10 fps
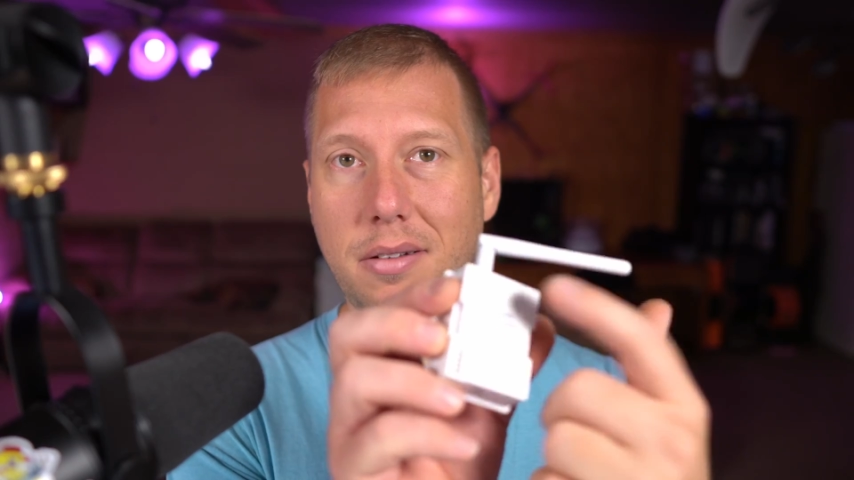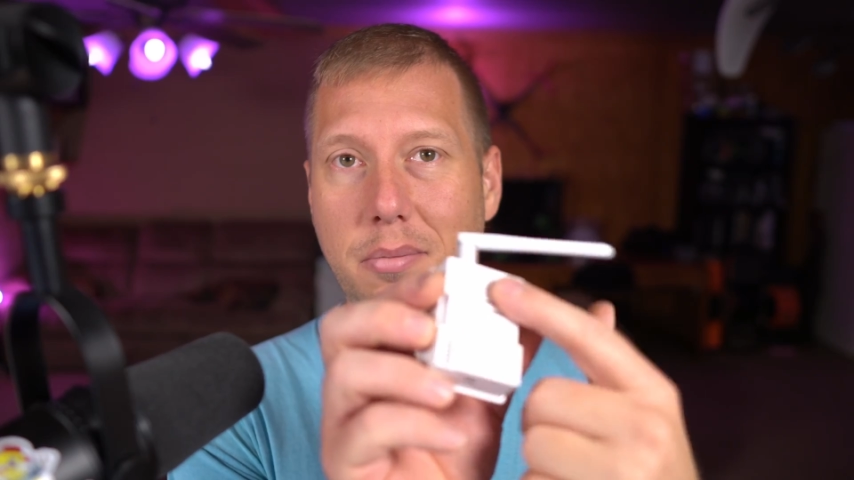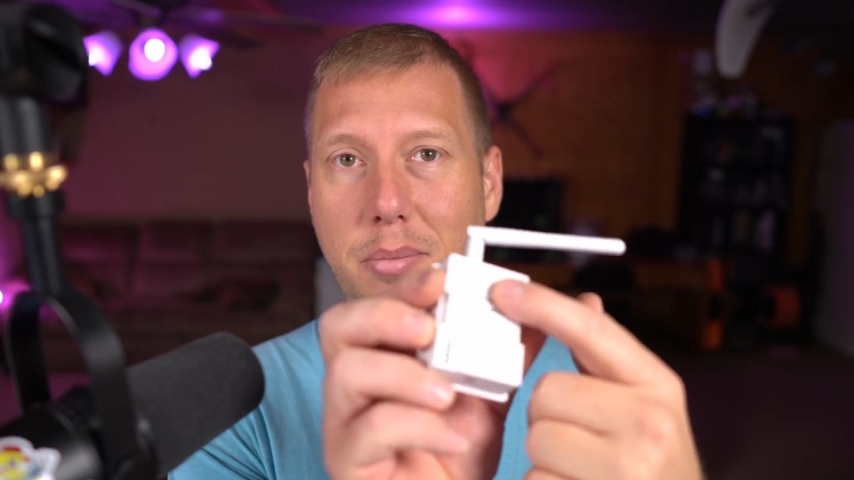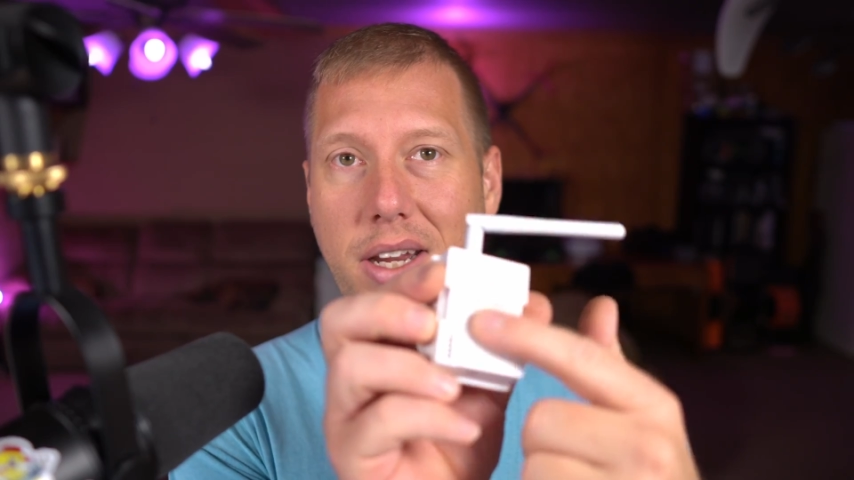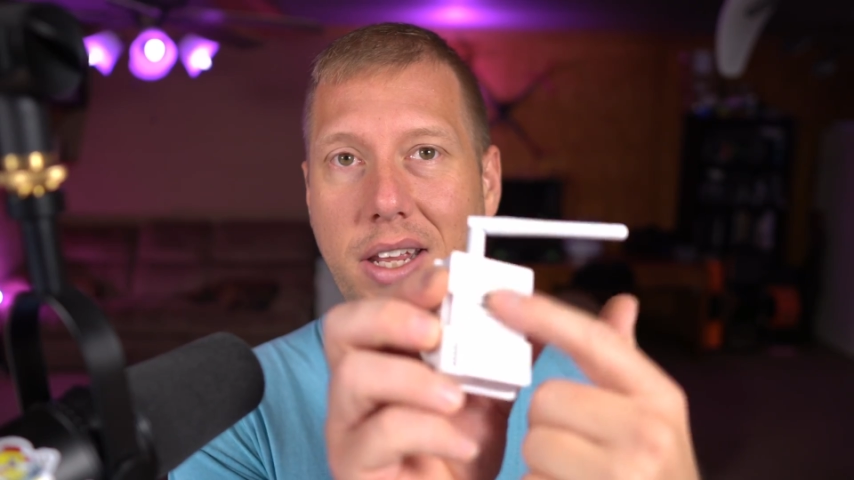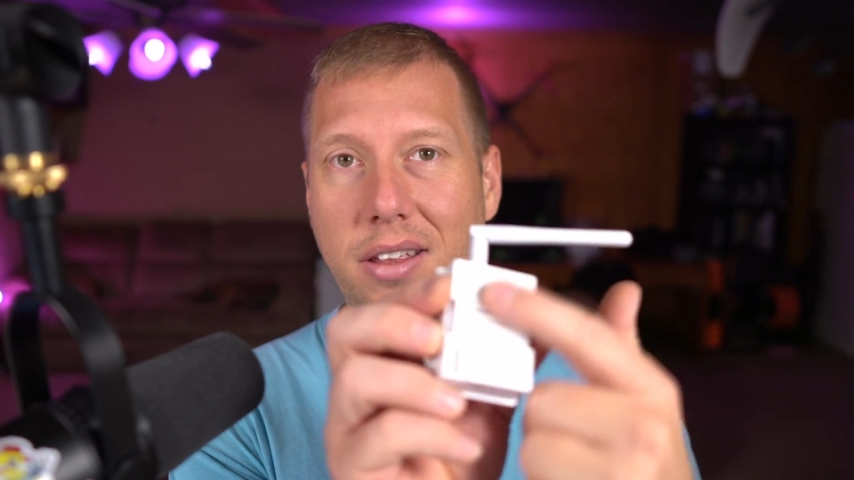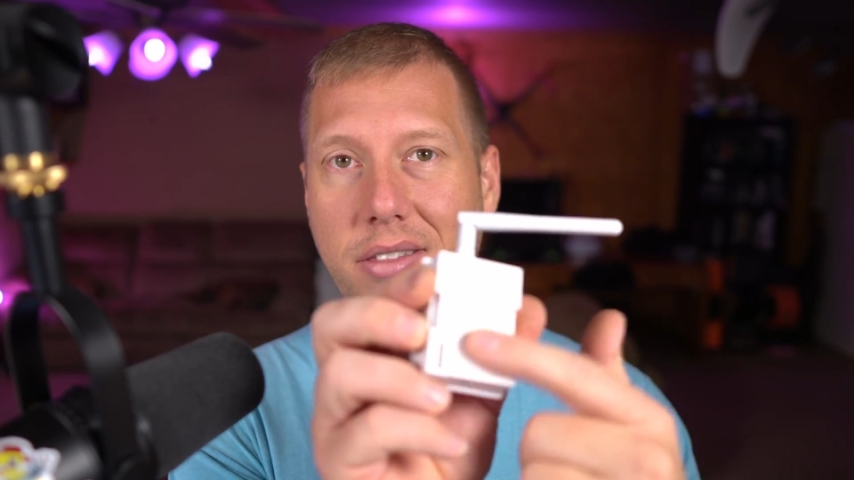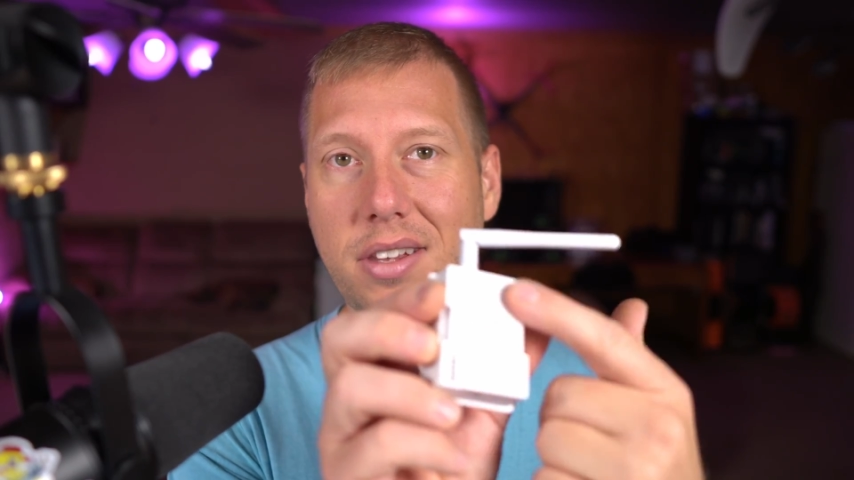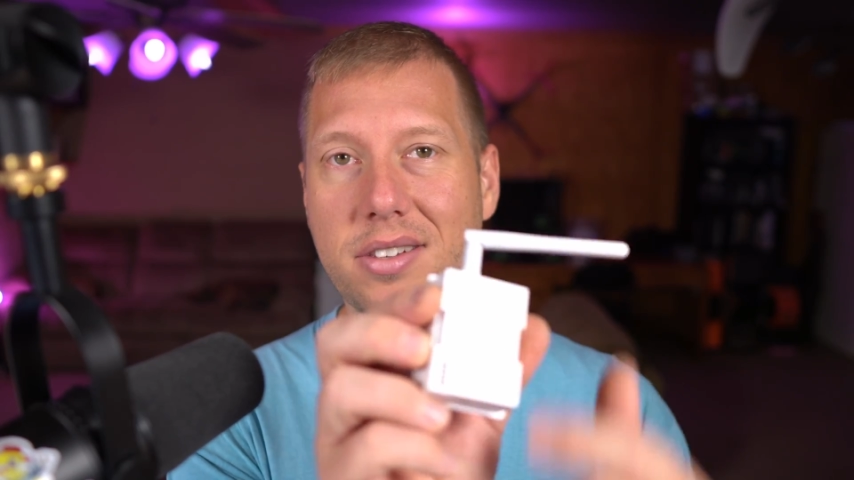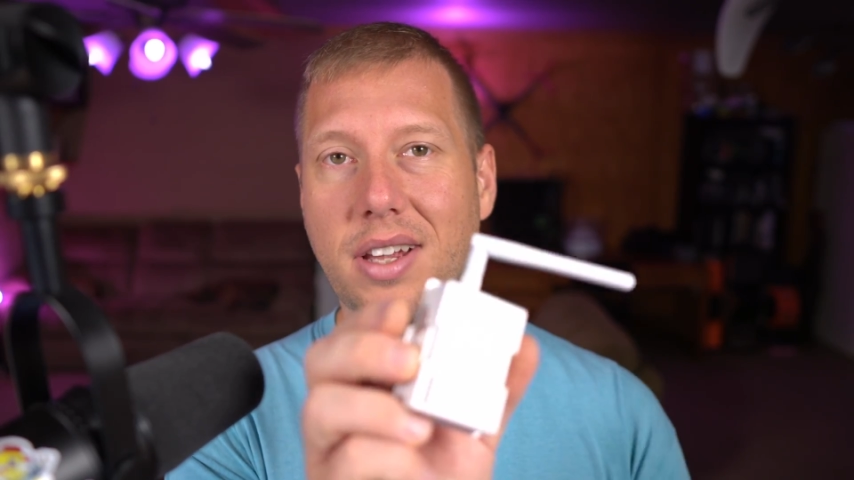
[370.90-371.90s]
meaning
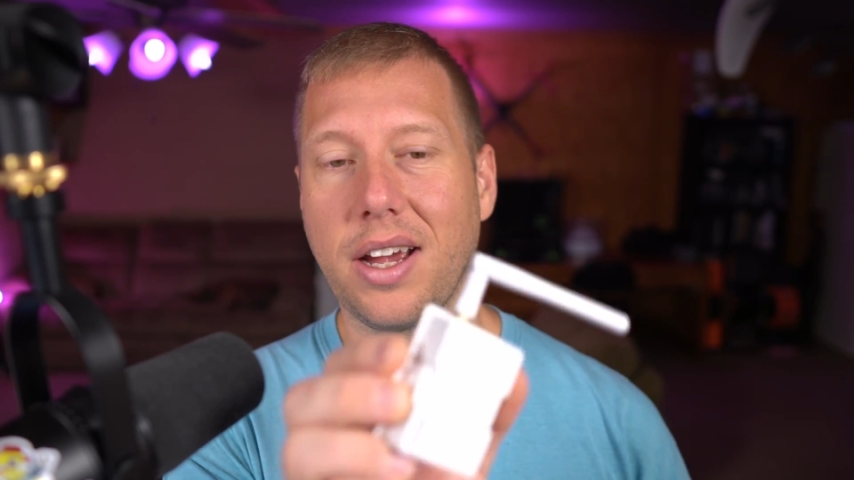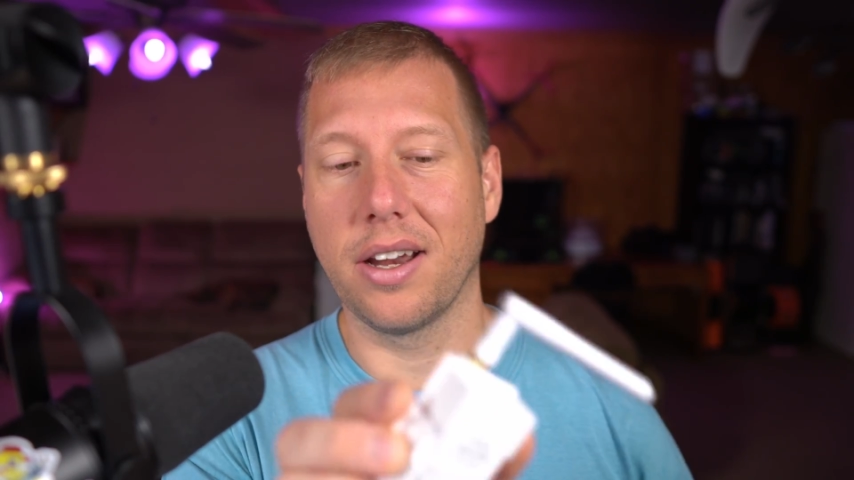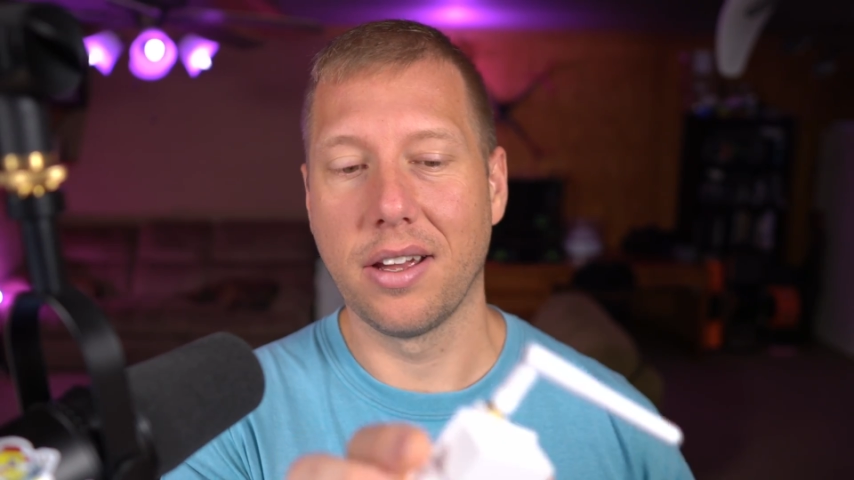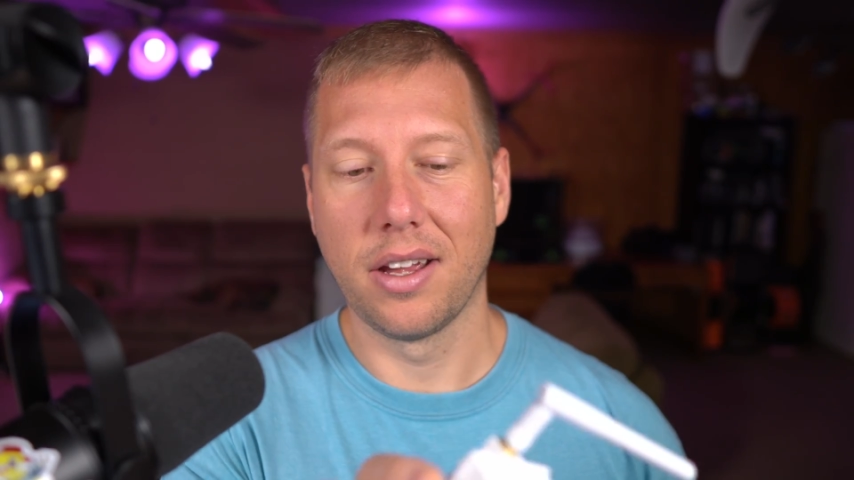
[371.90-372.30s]
this side,